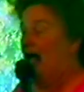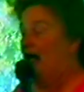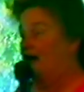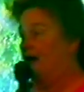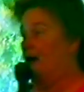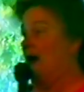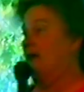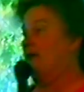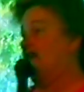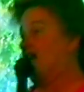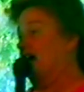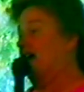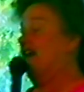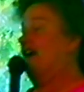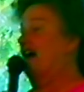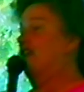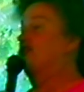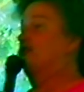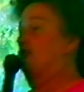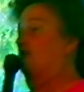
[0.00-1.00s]
uh, to
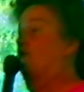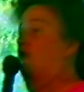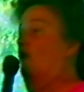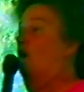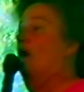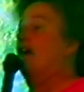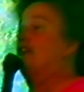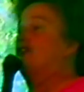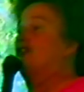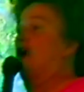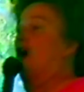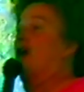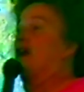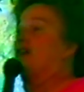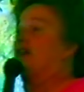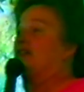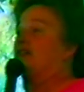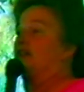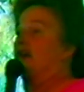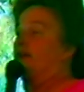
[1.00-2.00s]
get your voice
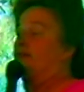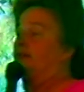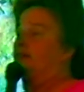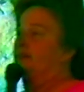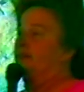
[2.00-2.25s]
heard?